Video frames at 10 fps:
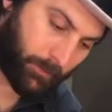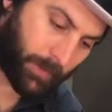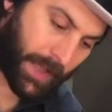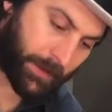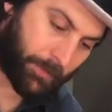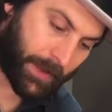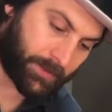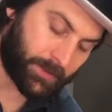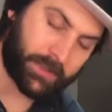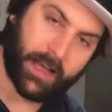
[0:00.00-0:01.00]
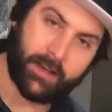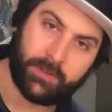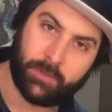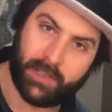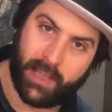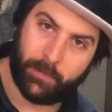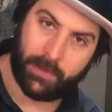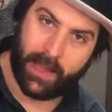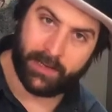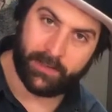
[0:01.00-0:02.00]
black banjo styles became
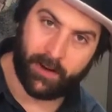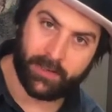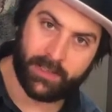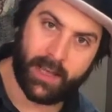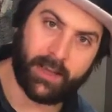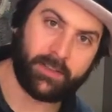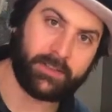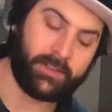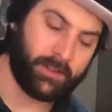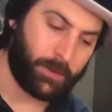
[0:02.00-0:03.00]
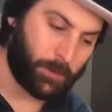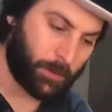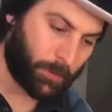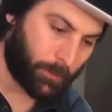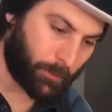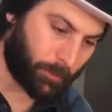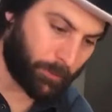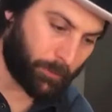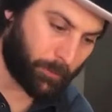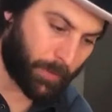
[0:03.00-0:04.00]
black guitar styles.
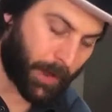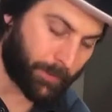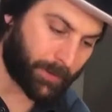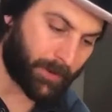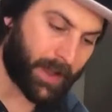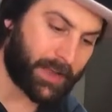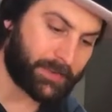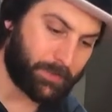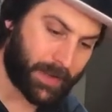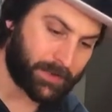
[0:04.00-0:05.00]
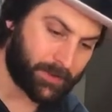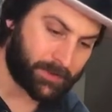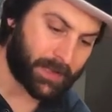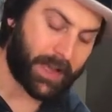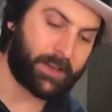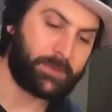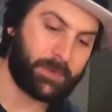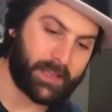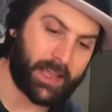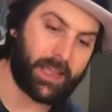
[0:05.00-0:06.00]
Popularized banjo styles
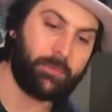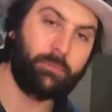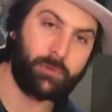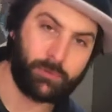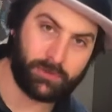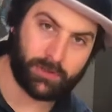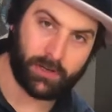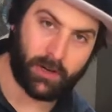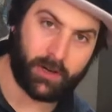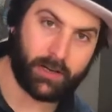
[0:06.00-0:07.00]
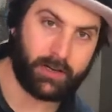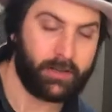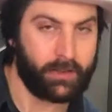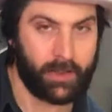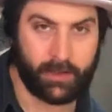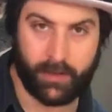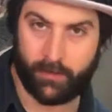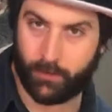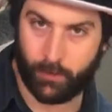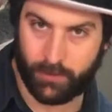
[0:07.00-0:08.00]
became blues guitar, and then
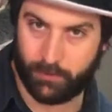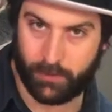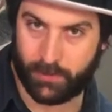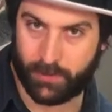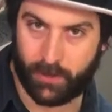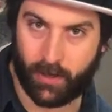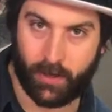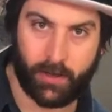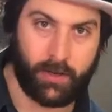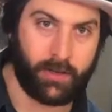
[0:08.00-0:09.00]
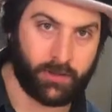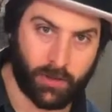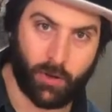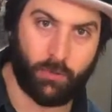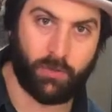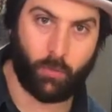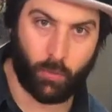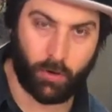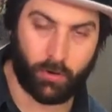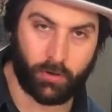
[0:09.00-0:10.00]
of course blues guitar took over the
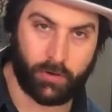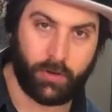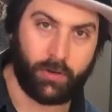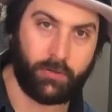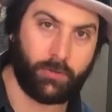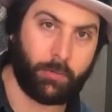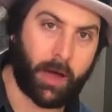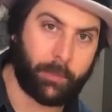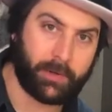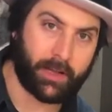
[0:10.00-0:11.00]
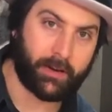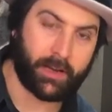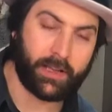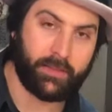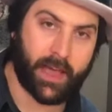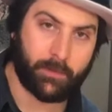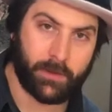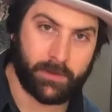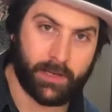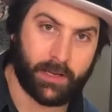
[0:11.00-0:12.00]
world through the popularity of that
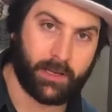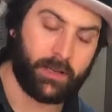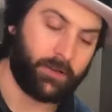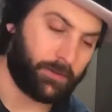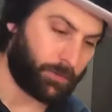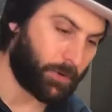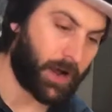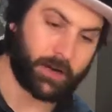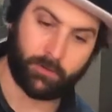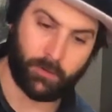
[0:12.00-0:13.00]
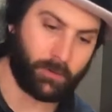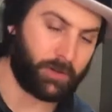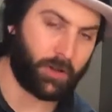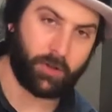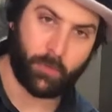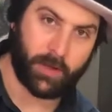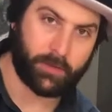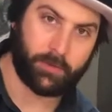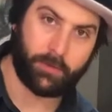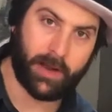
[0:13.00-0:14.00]
music, through rock and roll, and all the way
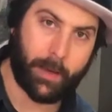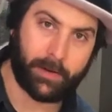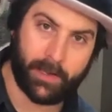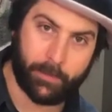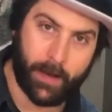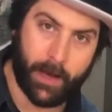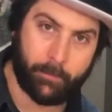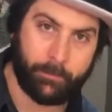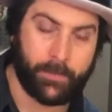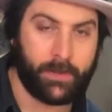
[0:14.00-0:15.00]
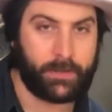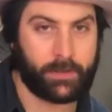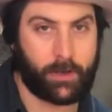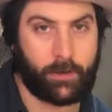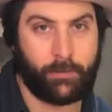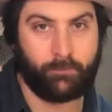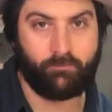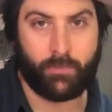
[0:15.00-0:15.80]
through rap and hip hop. So